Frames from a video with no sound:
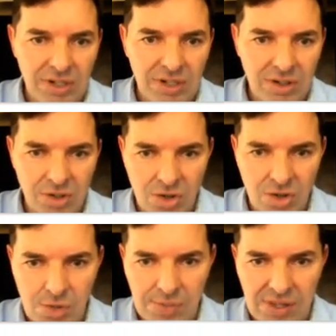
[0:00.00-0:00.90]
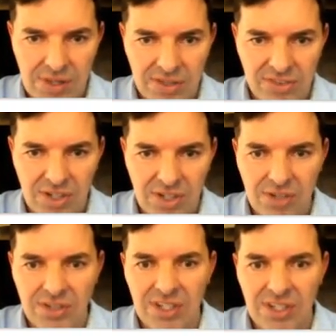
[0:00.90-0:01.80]
and I've got to copy this
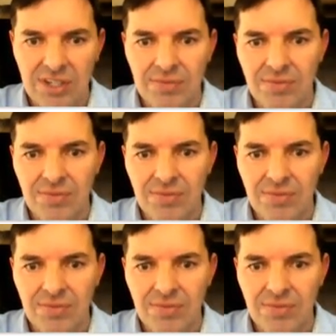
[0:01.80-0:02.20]
code here